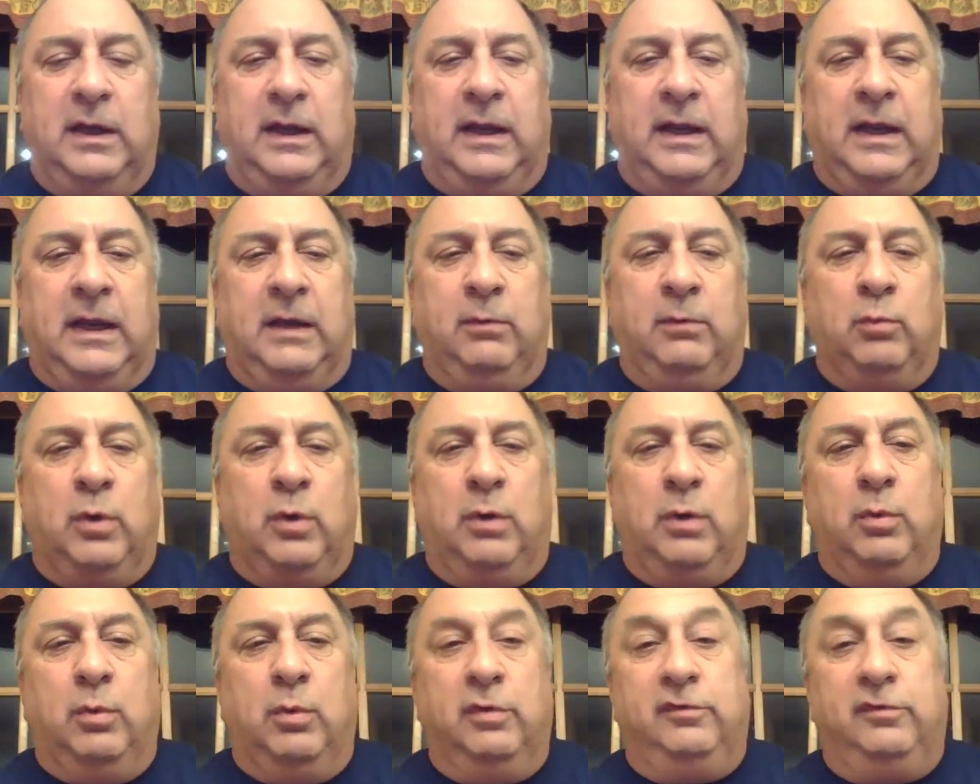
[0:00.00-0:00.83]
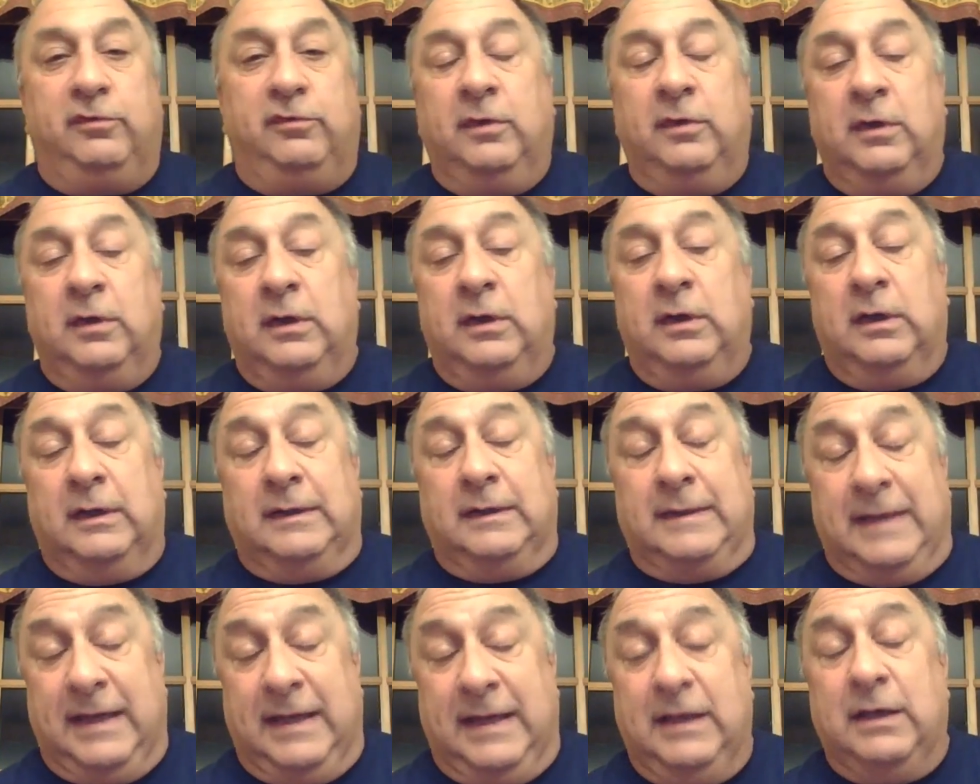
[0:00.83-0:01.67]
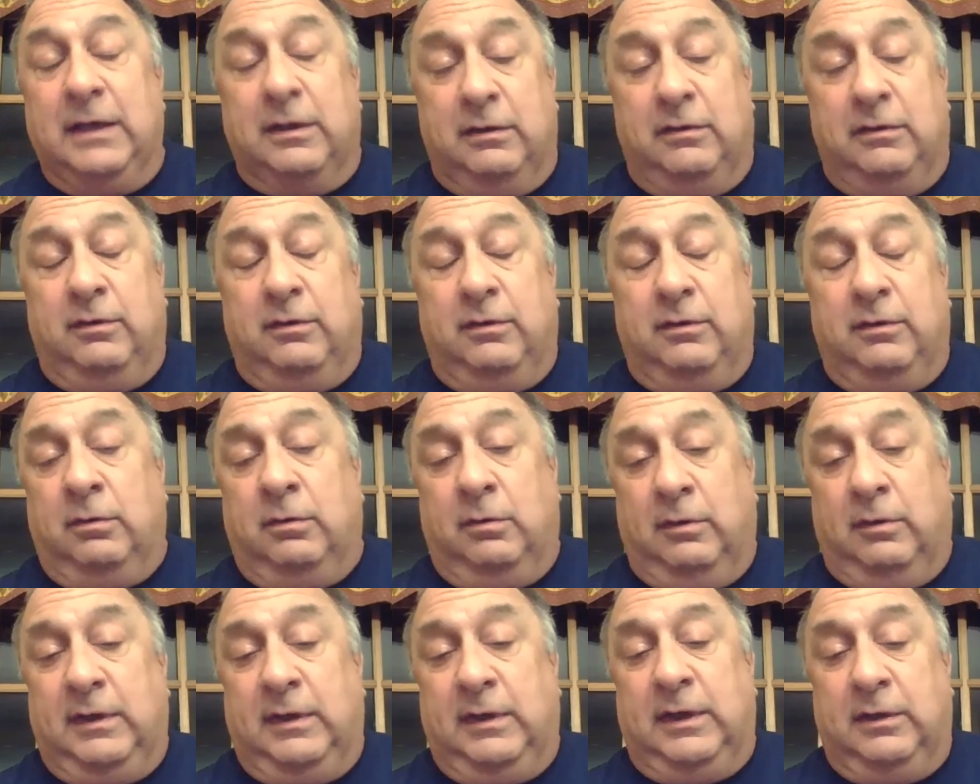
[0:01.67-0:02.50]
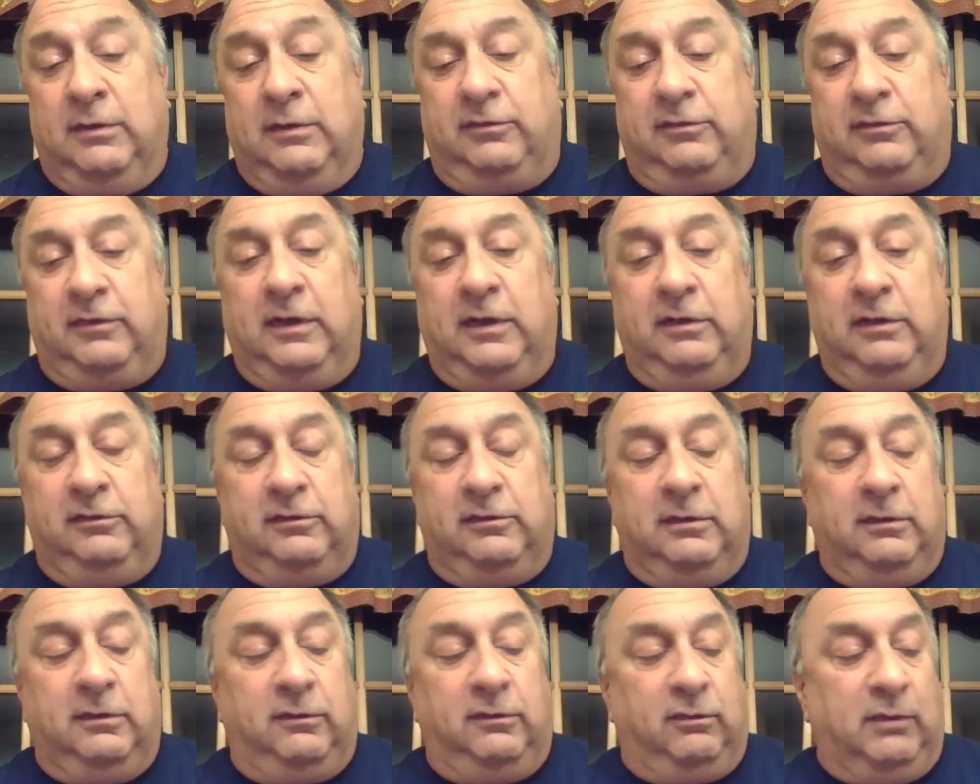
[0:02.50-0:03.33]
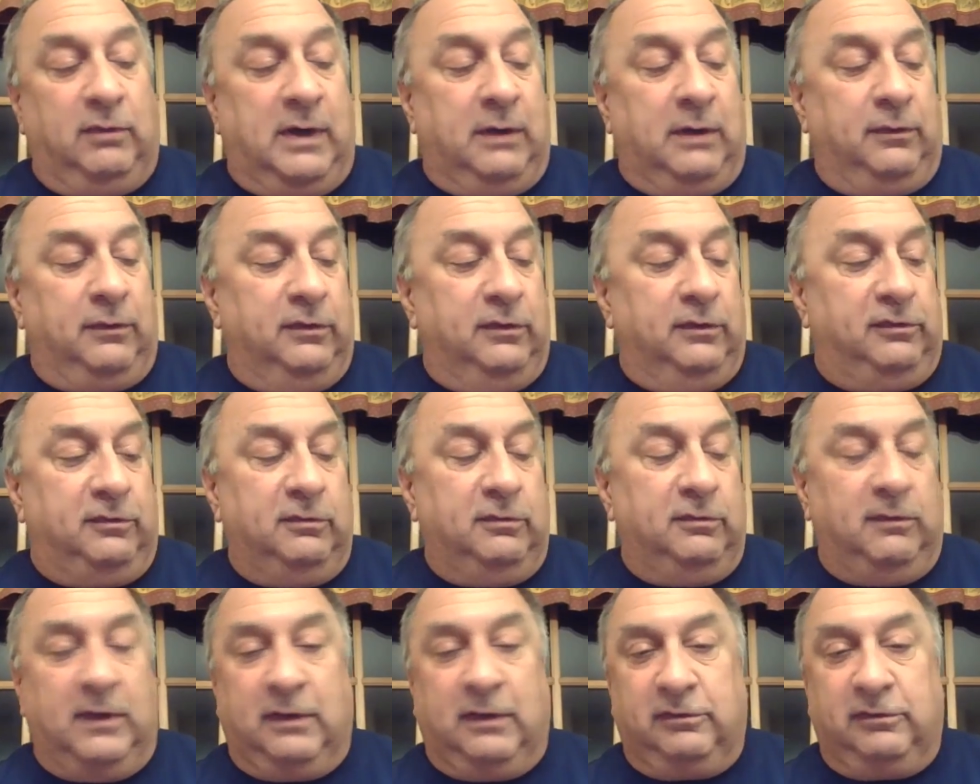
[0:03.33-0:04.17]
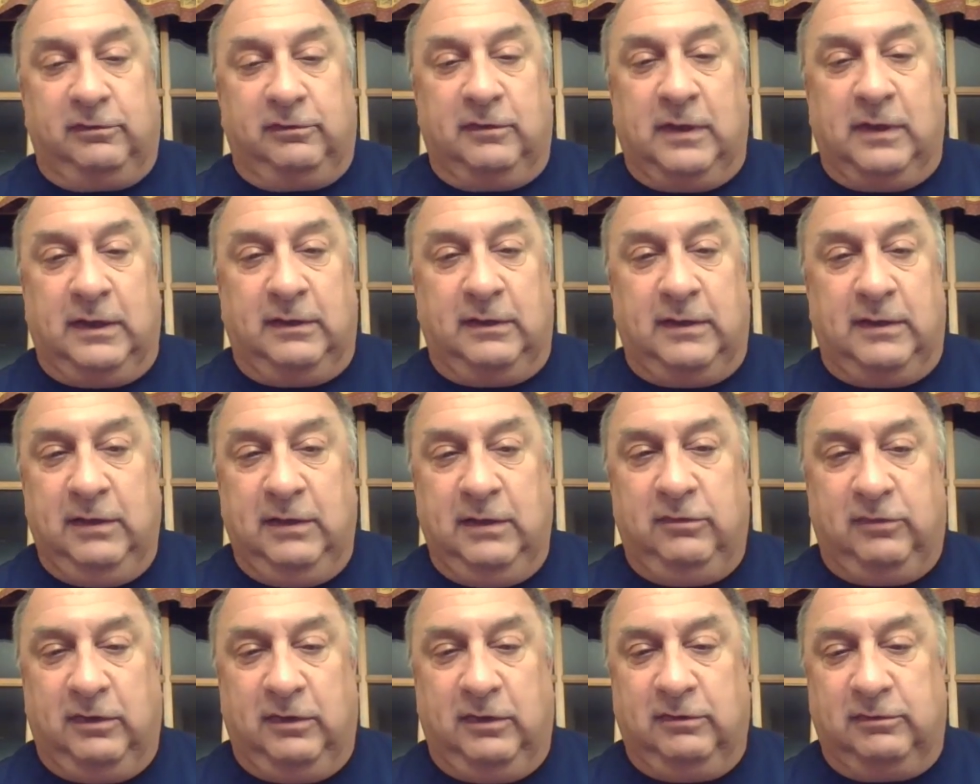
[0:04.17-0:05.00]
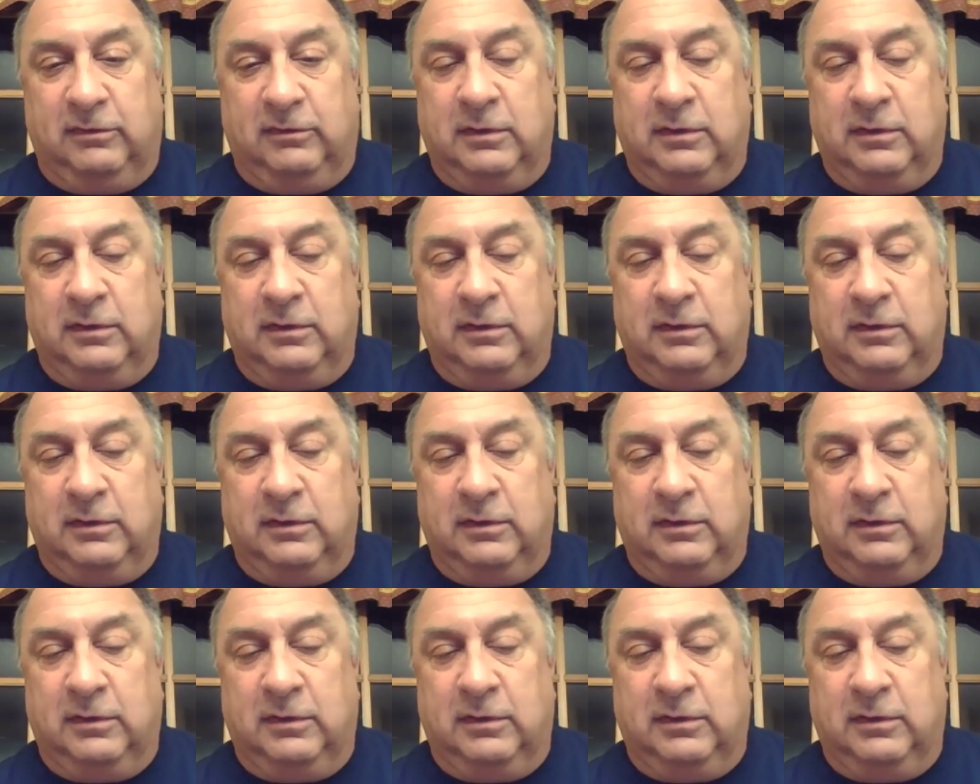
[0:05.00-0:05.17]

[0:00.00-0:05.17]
and what was needed early in the season and throughout this 2019 season